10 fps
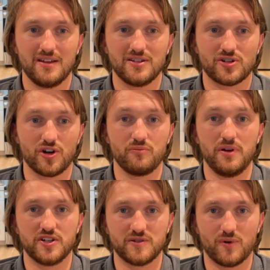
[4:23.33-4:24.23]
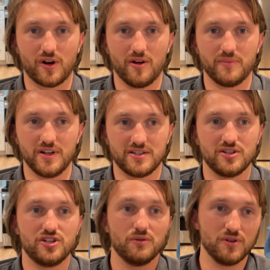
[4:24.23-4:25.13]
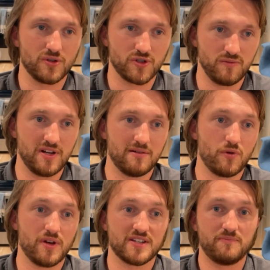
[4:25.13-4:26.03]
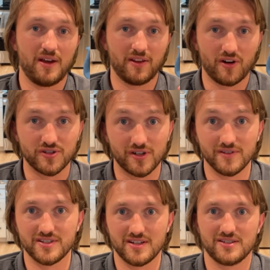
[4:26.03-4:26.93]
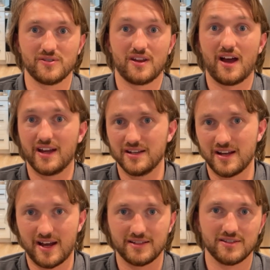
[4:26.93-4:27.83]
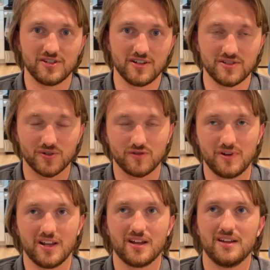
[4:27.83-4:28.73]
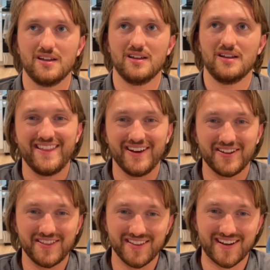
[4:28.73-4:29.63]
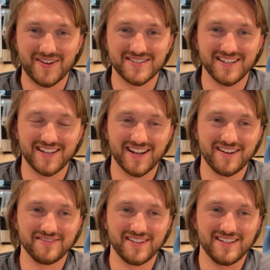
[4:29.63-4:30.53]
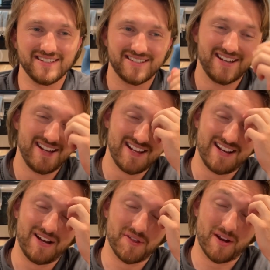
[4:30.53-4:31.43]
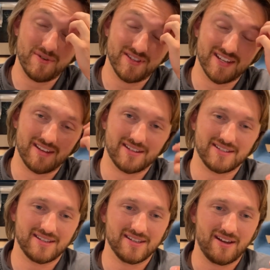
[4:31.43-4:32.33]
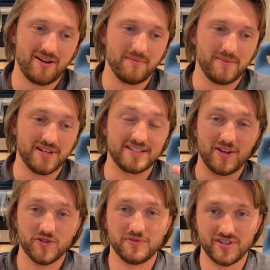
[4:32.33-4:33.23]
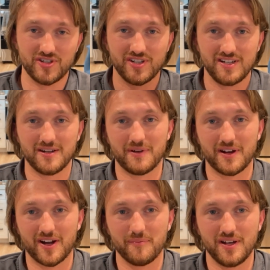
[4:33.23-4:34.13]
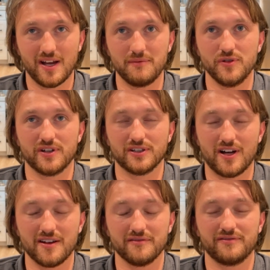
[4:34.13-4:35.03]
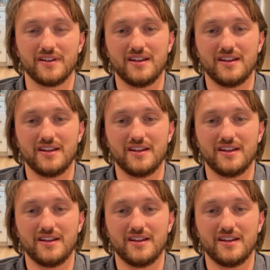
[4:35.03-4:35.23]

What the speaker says: started to pitch to more companies, and she would do social media, but we expanded our services so that I did ads and she did social media. The other thing that I was thinking of is now that I'm in a sales position in my company, I'm doing a lot of